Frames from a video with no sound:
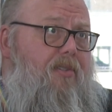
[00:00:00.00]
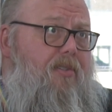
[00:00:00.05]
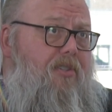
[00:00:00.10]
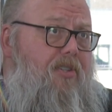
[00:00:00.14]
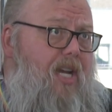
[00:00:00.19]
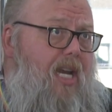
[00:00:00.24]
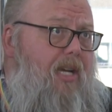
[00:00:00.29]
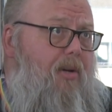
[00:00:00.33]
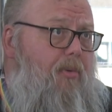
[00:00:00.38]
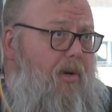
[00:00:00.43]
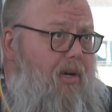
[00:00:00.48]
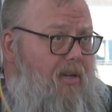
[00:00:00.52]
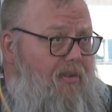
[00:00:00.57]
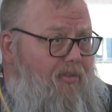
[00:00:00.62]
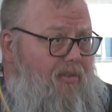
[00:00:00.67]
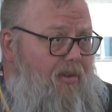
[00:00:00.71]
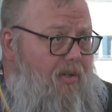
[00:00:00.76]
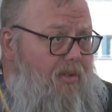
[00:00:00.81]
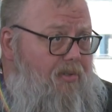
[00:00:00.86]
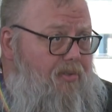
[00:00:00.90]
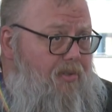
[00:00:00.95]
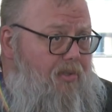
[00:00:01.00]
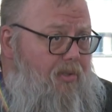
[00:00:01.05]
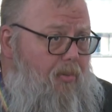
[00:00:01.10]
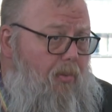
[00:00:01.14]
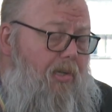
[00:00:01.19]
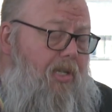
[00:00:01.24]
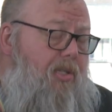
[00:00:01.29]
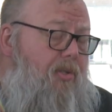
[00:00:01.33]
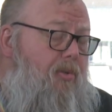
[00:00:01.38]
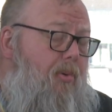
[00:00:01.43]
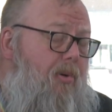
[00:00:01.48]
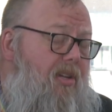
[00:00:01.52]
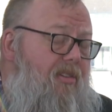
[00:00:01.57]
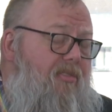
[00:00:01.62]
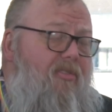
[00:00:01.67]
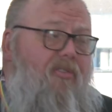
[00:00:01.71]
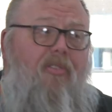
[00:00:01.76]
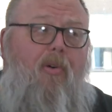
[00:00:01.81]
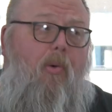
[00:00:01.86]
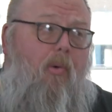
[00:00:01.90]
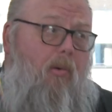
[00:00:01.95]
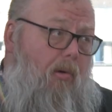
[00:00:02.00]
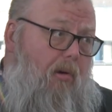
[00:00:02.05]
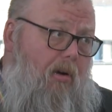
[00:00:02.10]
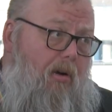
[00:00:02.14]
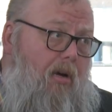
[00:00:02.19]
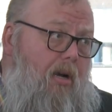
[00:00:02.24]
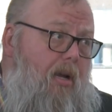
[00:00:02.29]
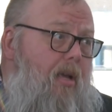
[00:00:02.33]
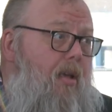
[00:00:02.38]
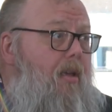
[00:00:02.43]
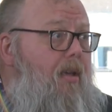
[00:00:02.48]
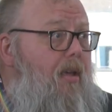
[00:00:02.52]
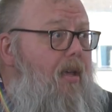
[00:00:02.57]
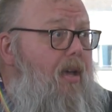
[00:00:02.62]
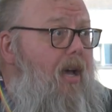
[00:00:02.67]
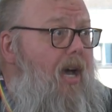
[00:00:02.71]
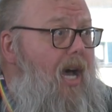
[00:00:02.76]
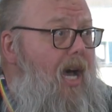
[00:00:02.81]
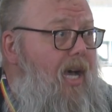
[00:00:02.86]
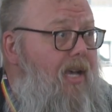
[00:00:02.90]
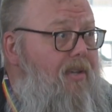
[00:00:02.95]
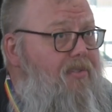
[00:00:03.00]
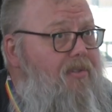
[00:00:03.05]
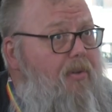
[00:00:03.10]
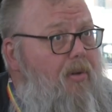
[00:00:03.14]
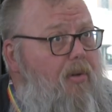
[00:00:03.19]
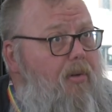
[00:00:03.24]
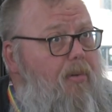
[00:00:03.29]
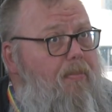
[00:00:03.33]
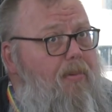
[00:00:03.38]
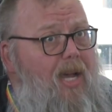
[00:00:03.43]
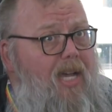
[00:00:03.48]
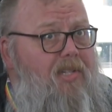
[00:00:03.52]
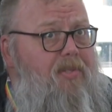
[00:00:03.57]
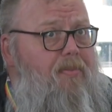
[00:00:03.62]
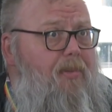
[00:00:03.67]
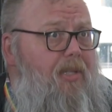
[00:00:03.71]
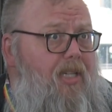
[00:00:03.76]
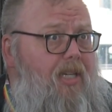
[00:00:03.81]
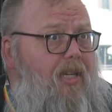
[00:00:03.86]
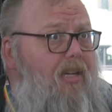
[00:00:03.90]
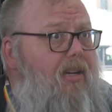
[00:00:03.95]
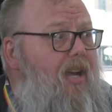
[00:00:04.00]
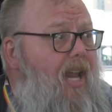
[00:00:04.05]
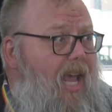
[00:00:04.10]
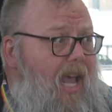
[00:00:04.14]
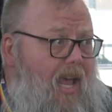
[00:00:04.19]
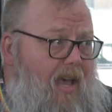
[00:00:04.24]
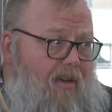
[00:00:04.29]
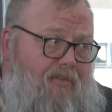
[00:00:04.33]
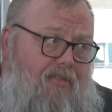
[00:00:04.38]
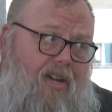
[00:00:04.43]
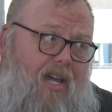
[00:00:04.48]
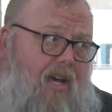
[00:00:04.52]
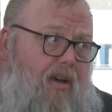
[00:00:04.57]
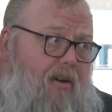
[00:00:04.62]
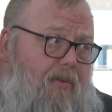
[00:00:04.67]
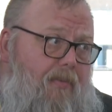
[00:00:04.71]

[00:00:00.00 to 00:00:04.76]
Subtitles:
January 1st, 2024. So approximately a year and a half now.